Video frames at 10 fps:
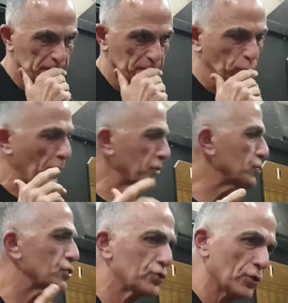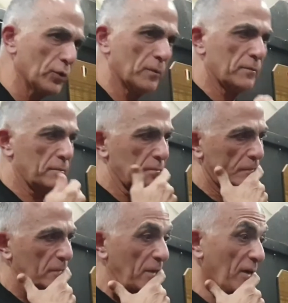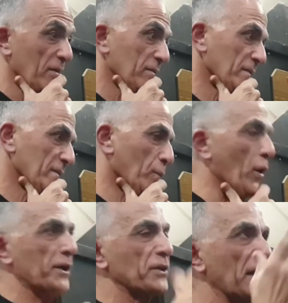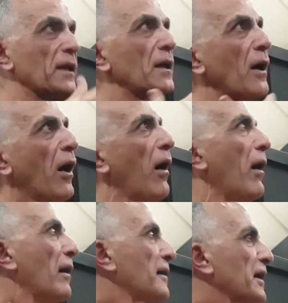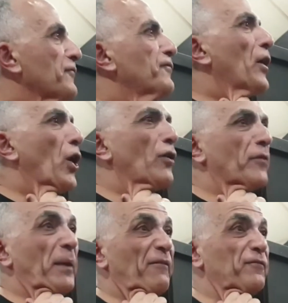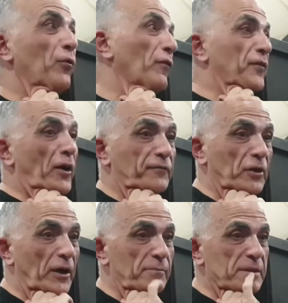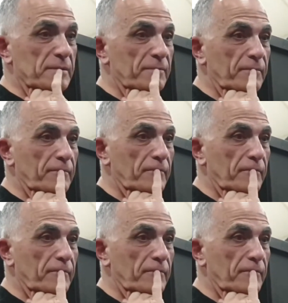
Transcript: What did you do? Why did it take? Oh, it fell over about 4 or 5 times.